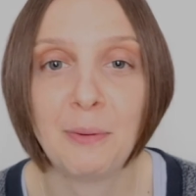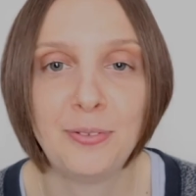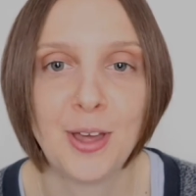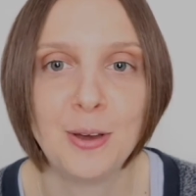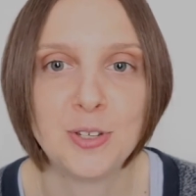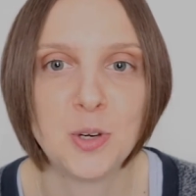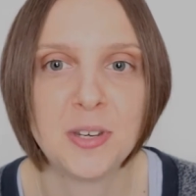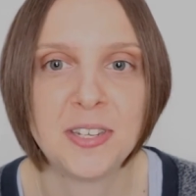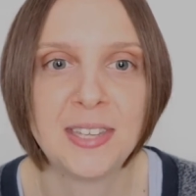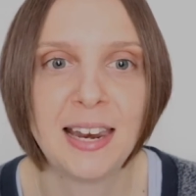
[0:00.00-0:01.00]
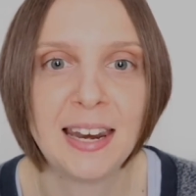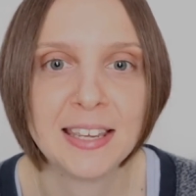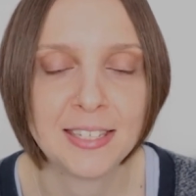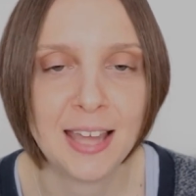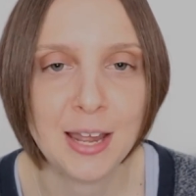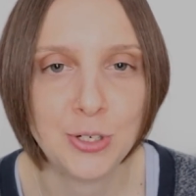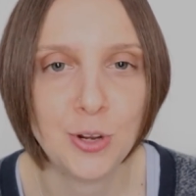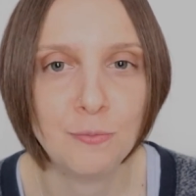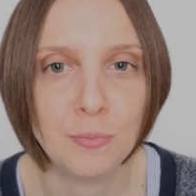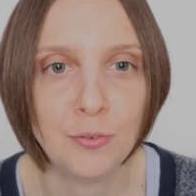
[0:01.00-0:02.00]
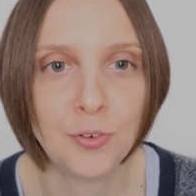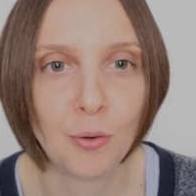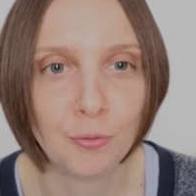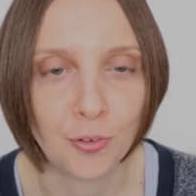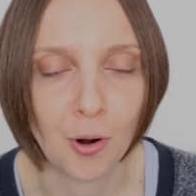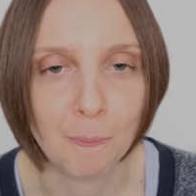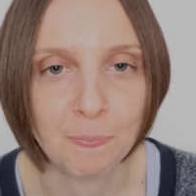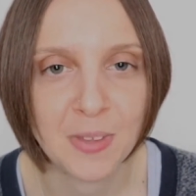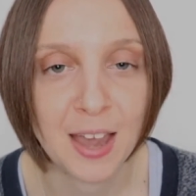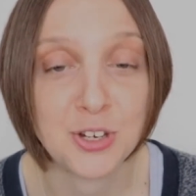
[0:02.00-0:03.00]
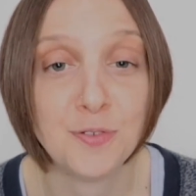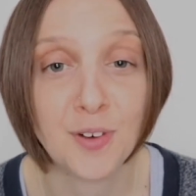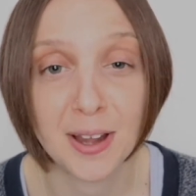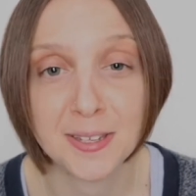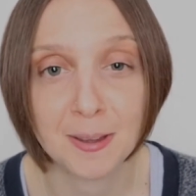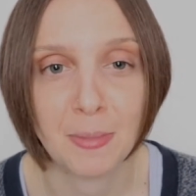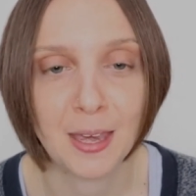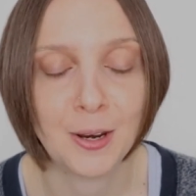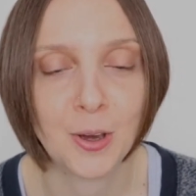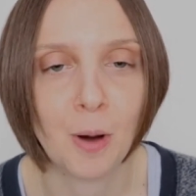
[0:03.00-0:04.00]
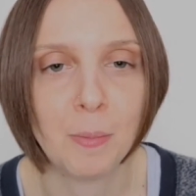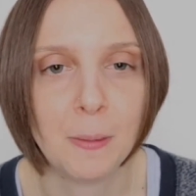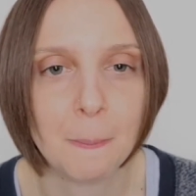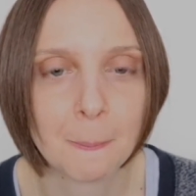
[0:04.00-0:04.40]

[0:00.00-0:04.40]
with those who are still in a stage you've moved on from as you find something in common?